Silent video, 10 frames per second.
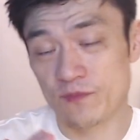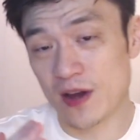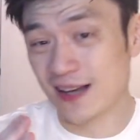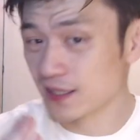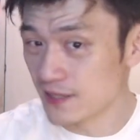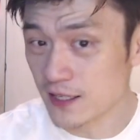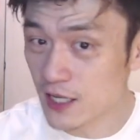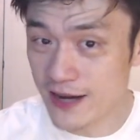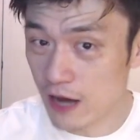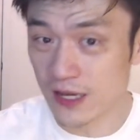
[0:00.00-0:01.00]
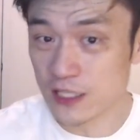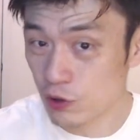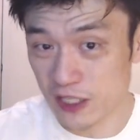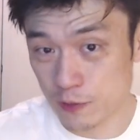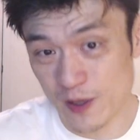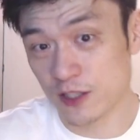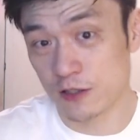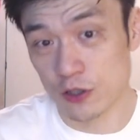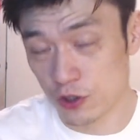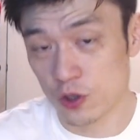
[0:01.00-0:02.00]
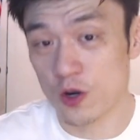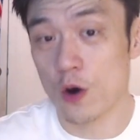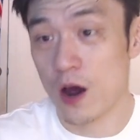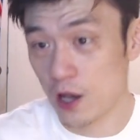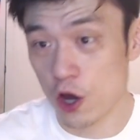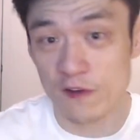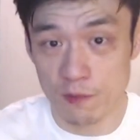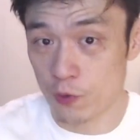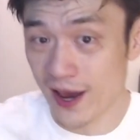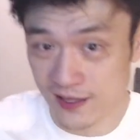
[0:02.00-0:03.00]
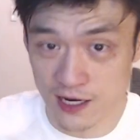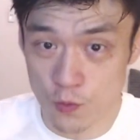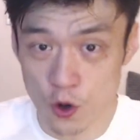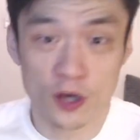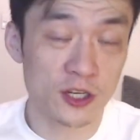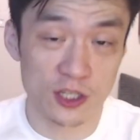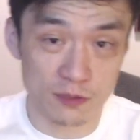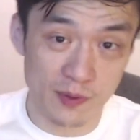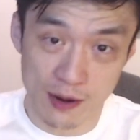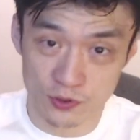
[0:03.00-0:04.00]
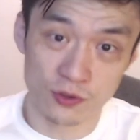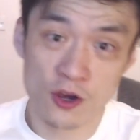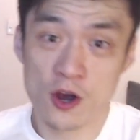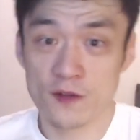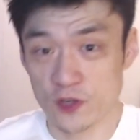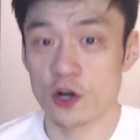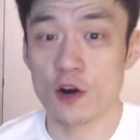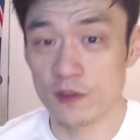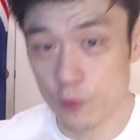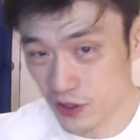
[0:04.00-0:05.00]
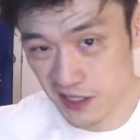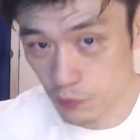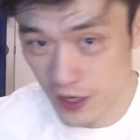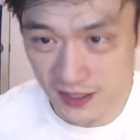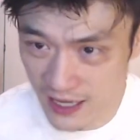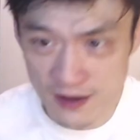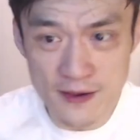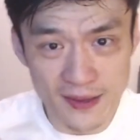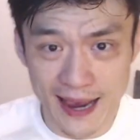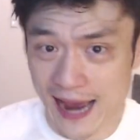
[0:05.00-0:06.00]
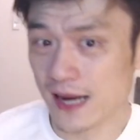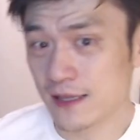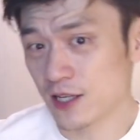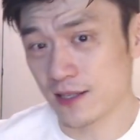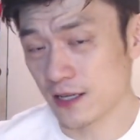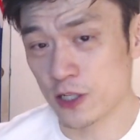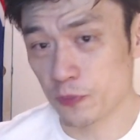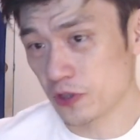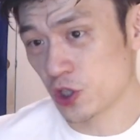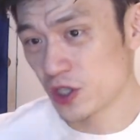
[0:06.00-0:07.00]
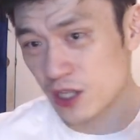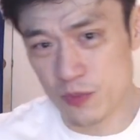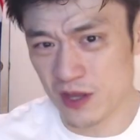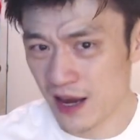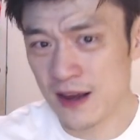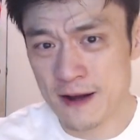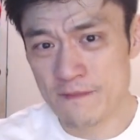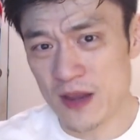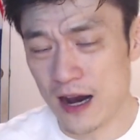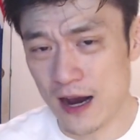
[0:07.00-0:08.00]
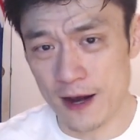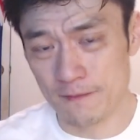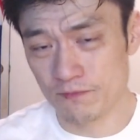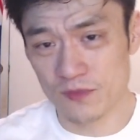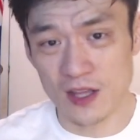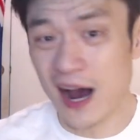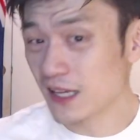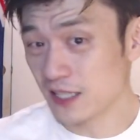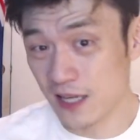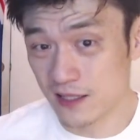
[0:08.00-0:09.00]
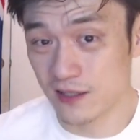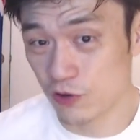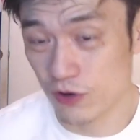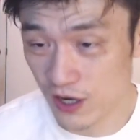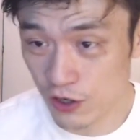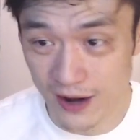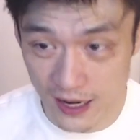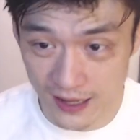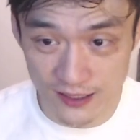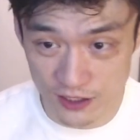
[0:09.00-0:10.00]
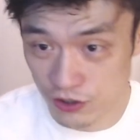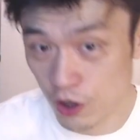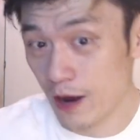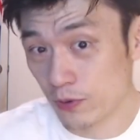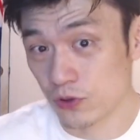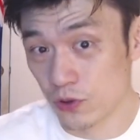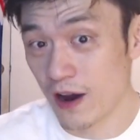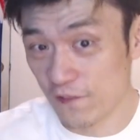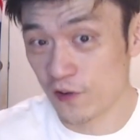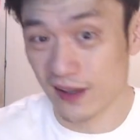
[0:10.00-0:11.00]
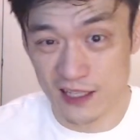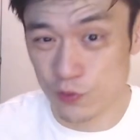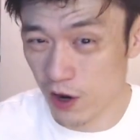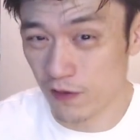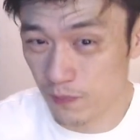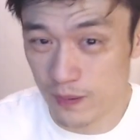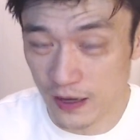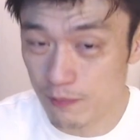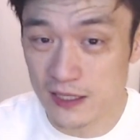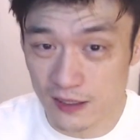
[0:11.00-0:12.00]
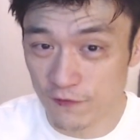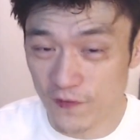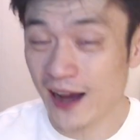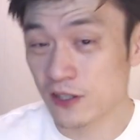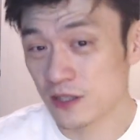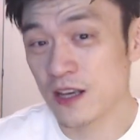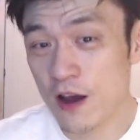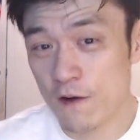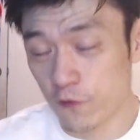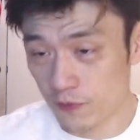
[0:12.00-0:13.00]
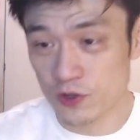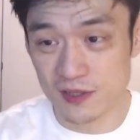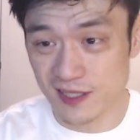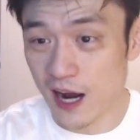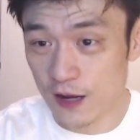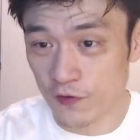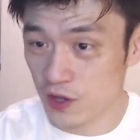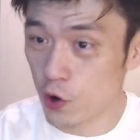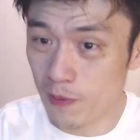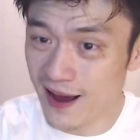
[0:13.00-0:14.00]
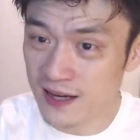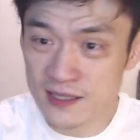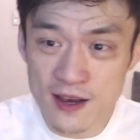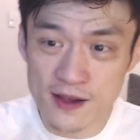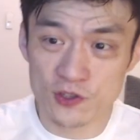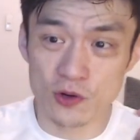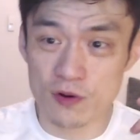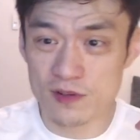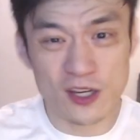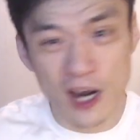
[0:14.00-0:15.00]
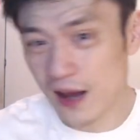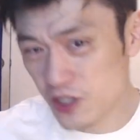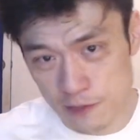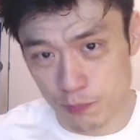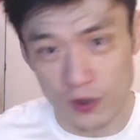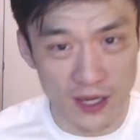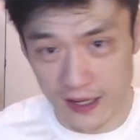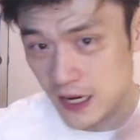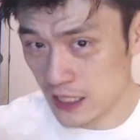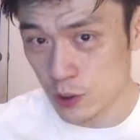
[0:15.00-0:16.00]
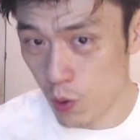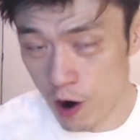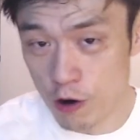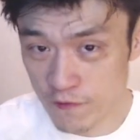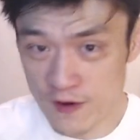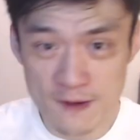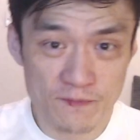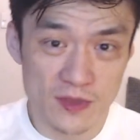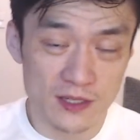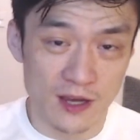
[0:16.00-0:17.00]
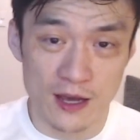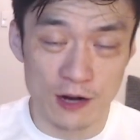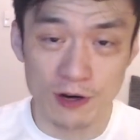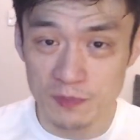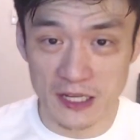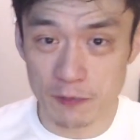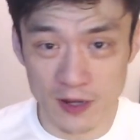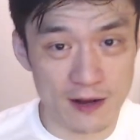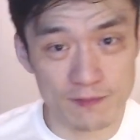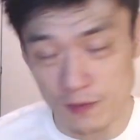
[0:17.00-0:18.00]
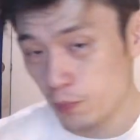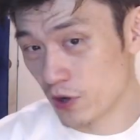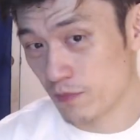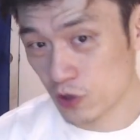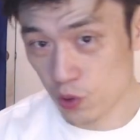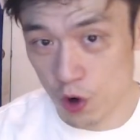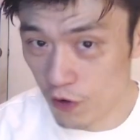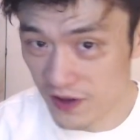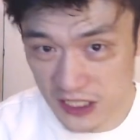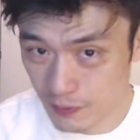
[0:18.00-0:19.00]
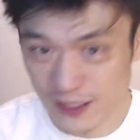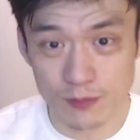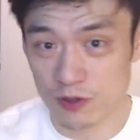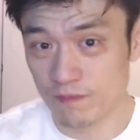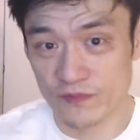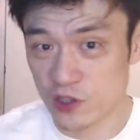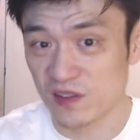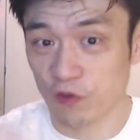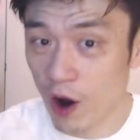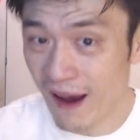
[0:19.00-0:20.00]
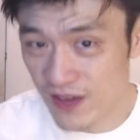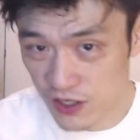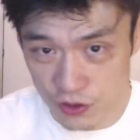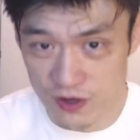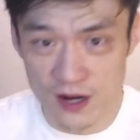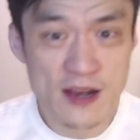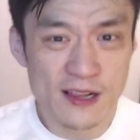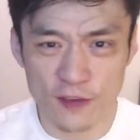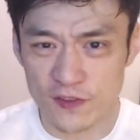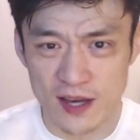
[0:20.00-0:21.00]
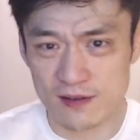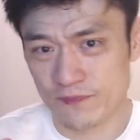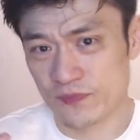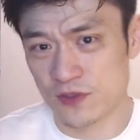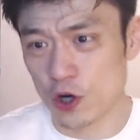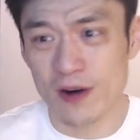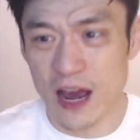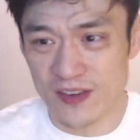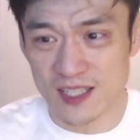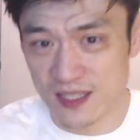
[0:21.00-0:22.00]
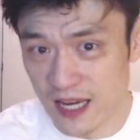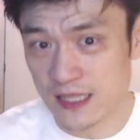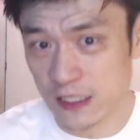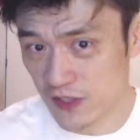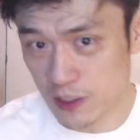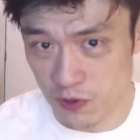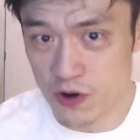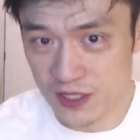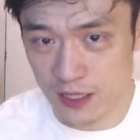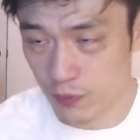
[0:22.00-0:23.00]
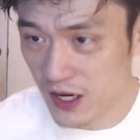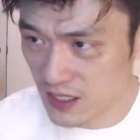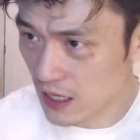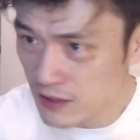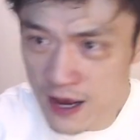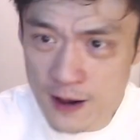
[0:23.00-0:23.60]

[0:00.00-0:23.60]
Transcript: As a center, nowadays, you're expected to know a lot of the breakdown work. You need to be able to turn over the balls at the breakdown at inside center position, something that RTS is really not able to do. I feel like that's one of the big missing factors for him to starting for the All Blacks. So you can't just bring in another 12, a rugby league player, and put him to 12 and expect him to thrive in union if they don't have extensive experience at the breakdown.